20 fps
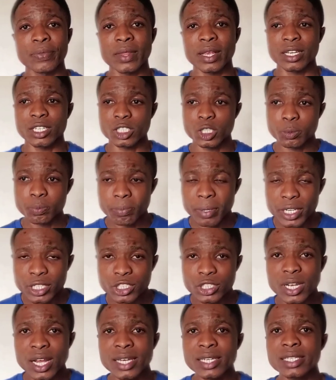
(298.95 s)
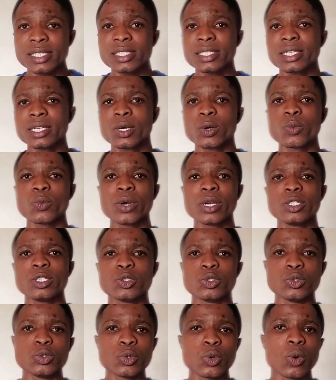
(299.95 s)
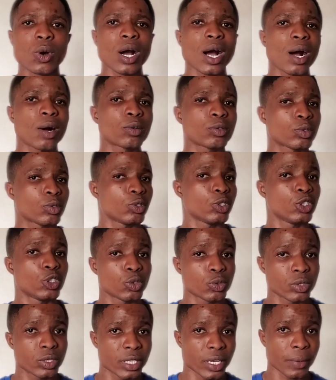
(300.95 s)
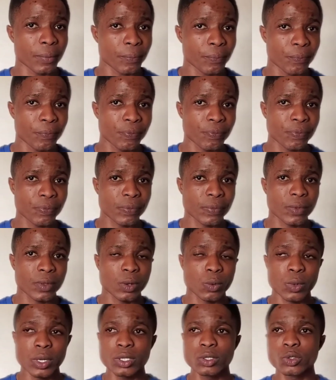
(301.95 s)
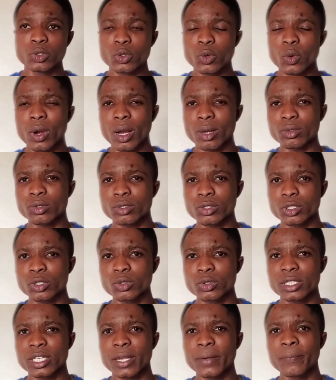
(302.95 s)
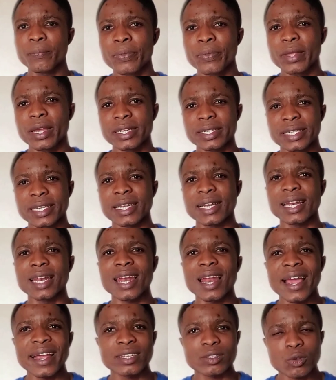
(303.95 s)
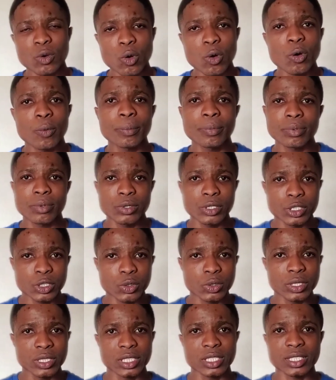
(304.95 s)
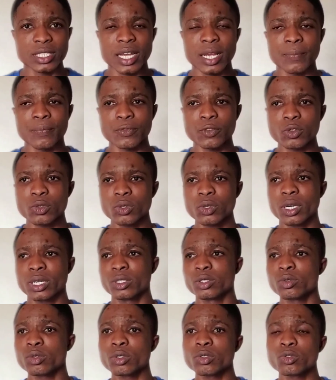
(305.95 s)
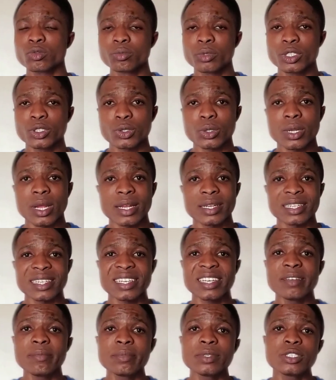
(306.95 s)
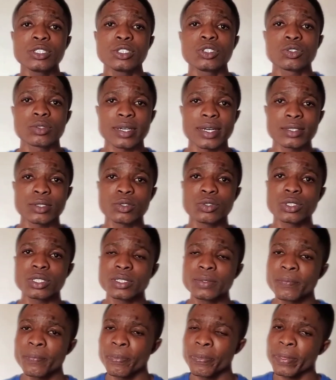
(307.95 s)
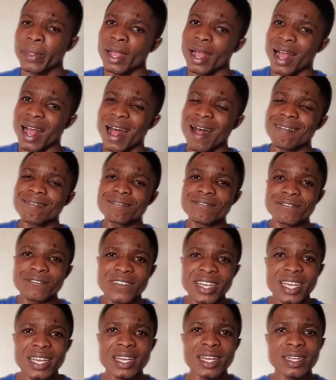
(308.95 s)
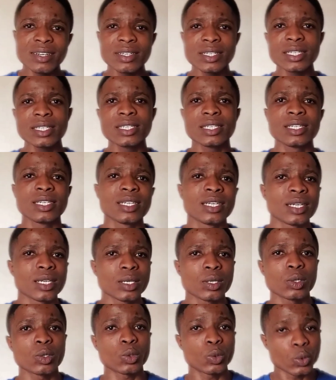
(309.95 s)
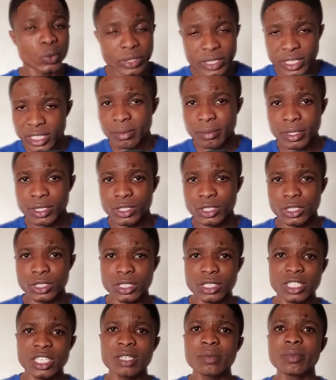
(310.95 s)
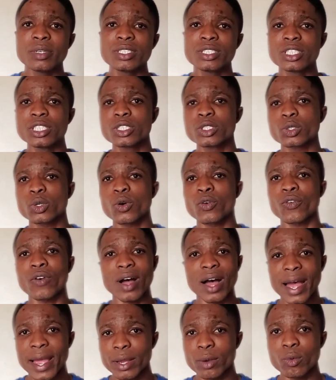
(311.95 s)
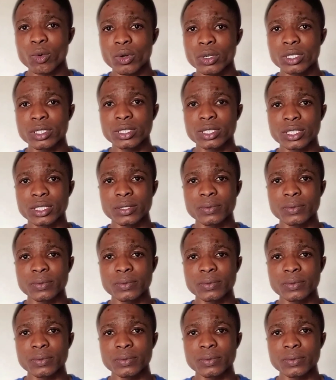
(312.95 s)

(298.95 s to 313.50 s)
especially when you know how to use them. When you know how to use them, they light up your design. So, and you want to make sure that the images you are using are very good images of high quality.